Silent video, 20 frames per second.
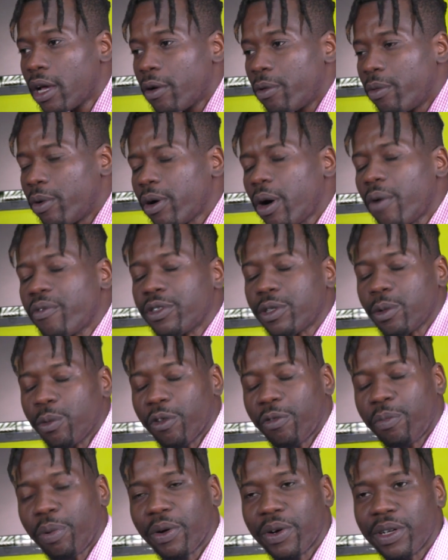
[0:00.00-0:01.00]
but obviously
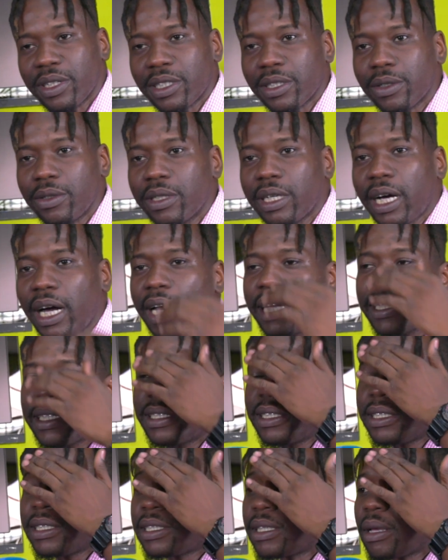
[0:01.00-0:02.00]
with parental
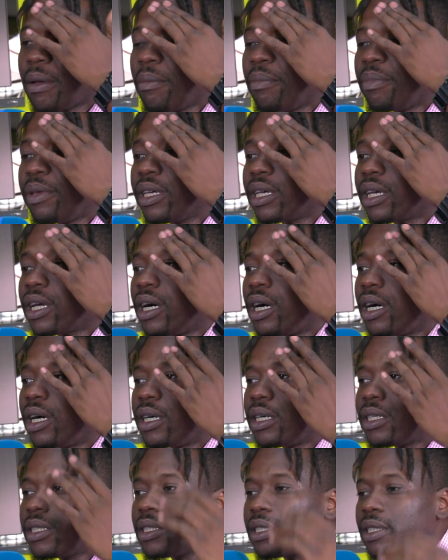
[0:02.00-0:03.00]
guidance,
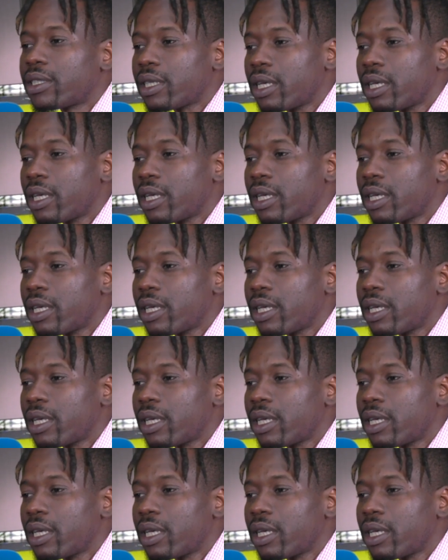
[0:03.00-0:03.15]
because